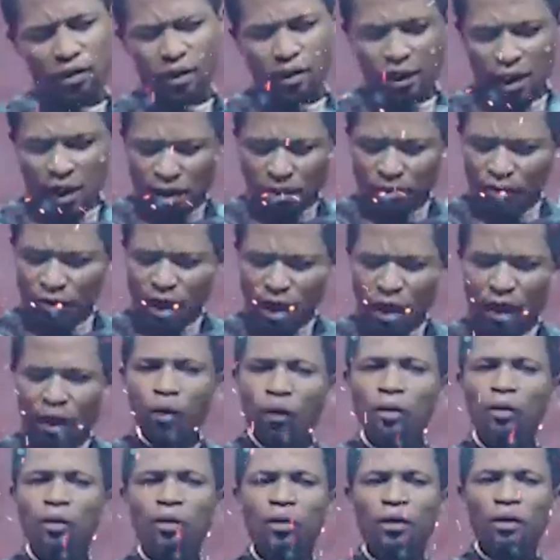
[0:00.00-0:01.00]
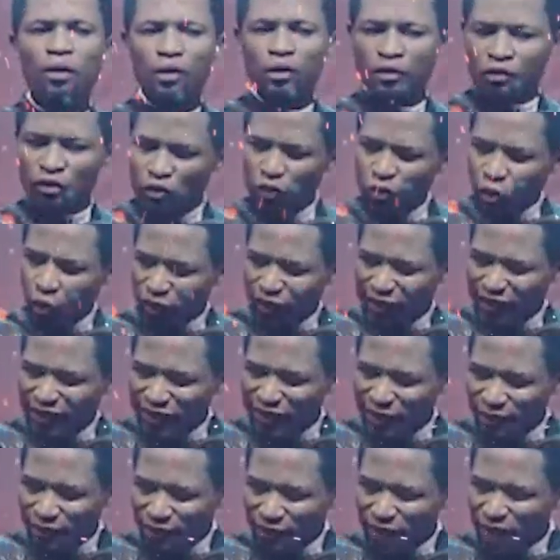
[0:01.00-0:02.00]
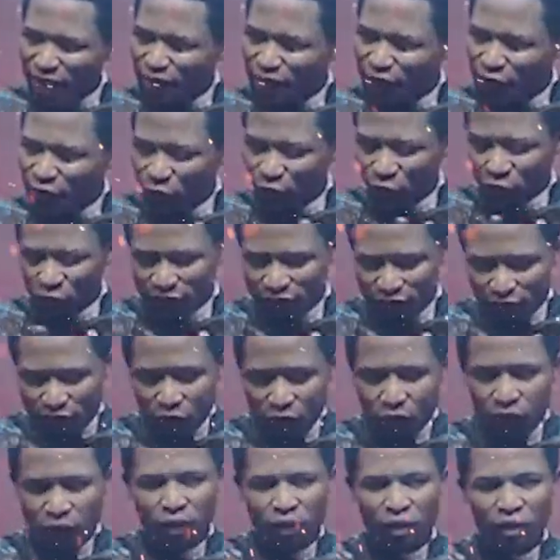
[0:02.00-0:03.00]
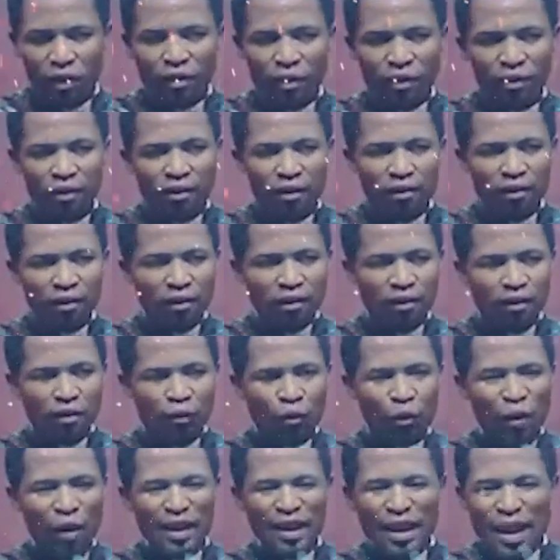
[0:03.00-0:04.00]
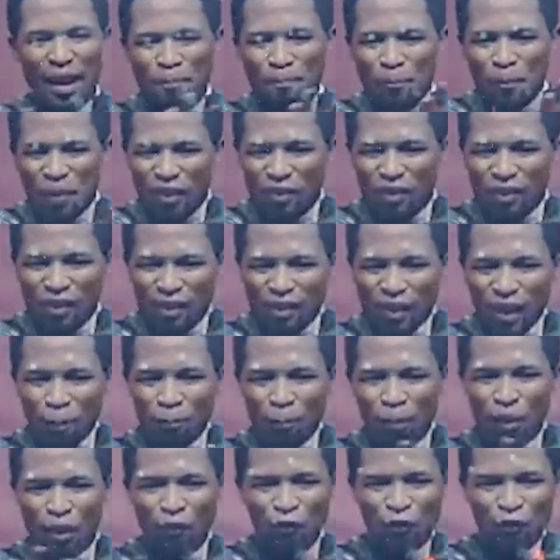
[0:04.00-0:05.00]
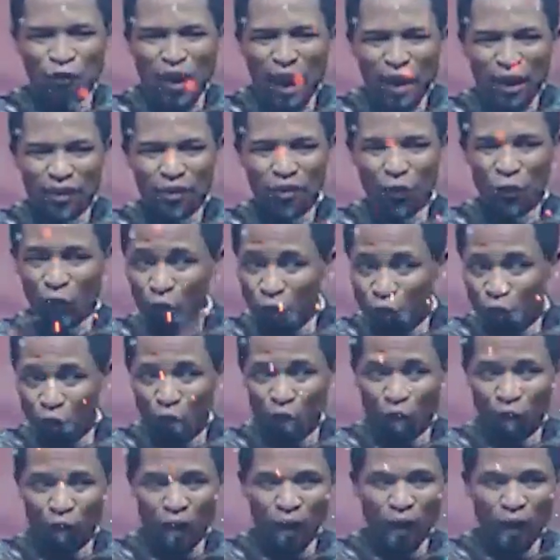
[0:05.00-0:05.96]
calm down. Study the facts for yourself. When they misinterpret facts for you,